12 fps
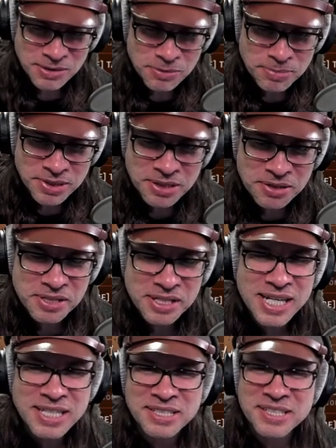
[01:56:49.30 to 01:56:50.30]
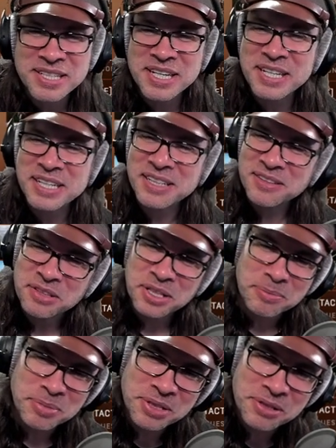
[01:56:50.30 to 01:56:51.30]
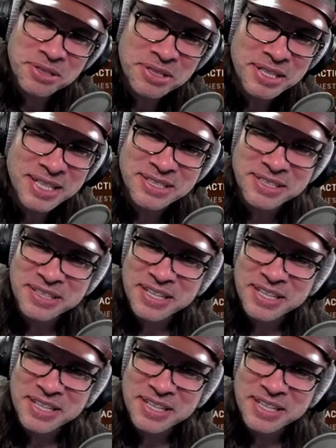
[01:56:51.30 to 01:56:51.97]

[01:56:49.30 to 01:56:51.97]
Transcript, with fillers: they would be there the next day. They'd be there the next